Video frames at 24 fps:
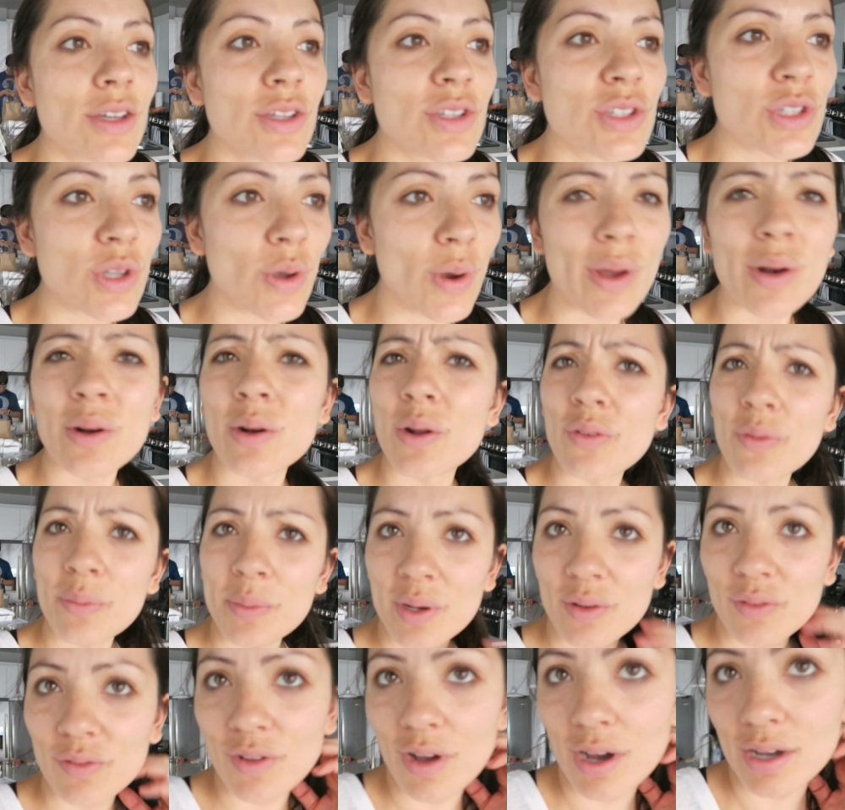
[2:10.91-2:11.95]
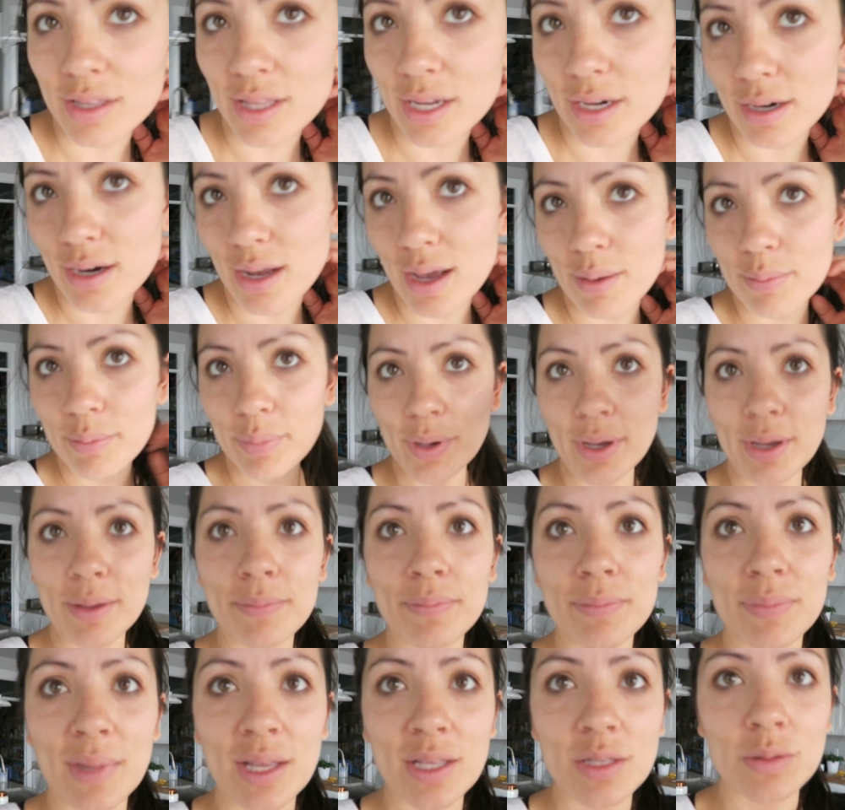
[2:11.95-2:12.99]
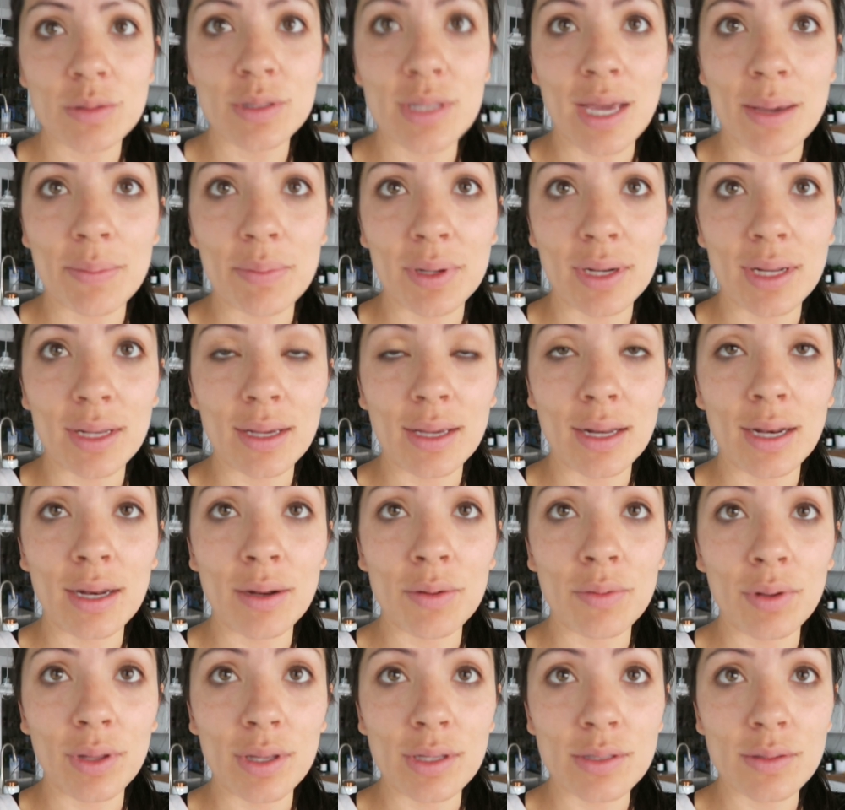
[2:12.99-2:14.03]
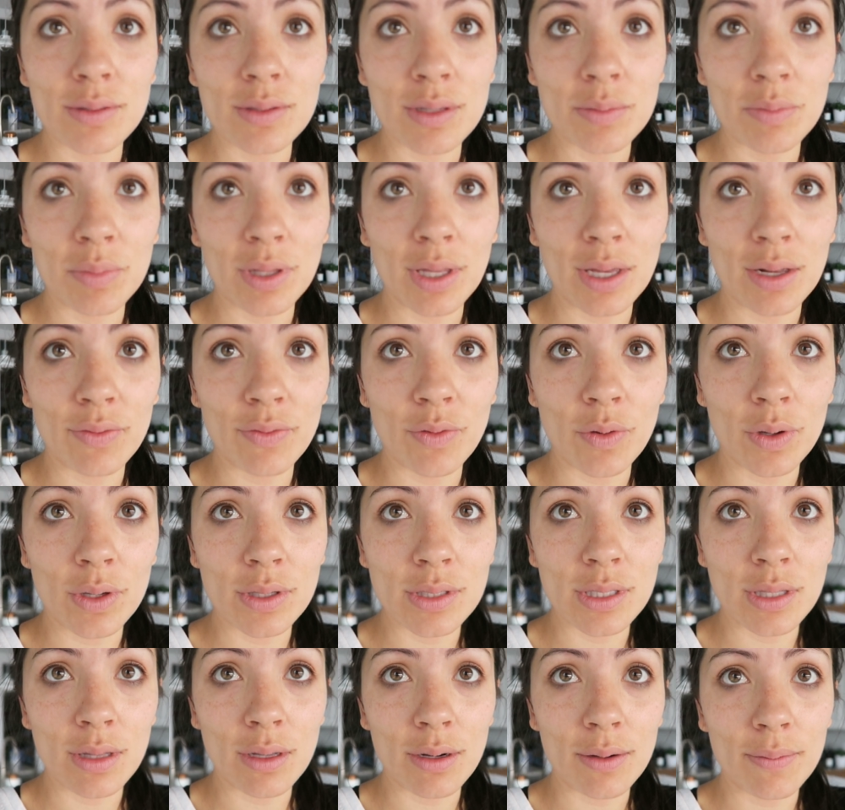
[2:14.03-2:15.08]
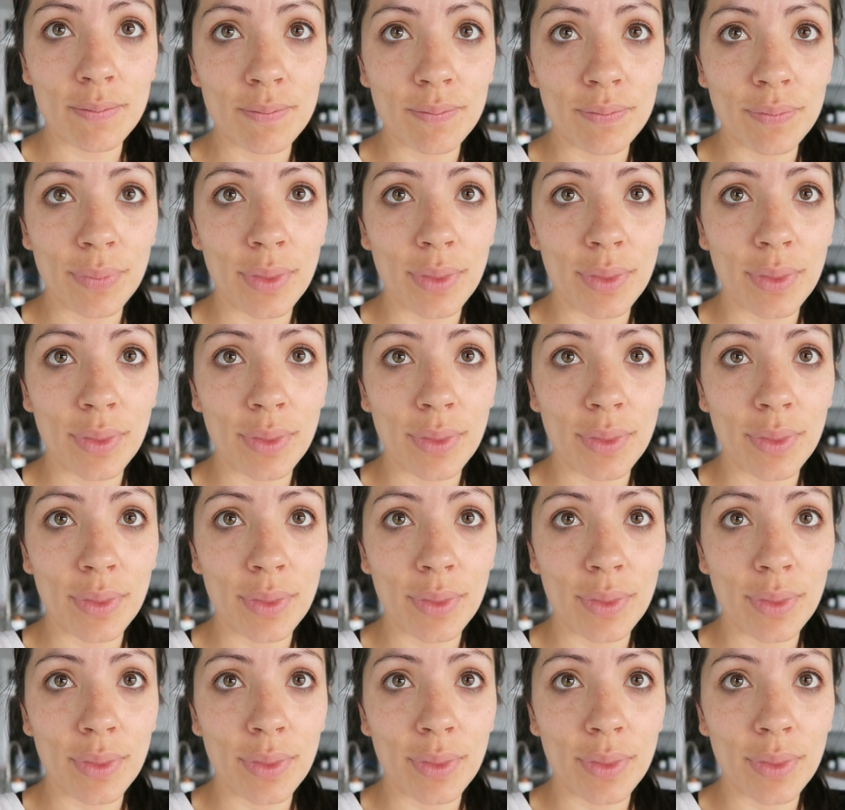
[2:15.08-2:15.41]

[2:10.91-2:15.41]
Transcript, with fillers: So I don't know if I'm gonna vlog that or not, but that's what's happening. I didn't realize I was completely out of focus either.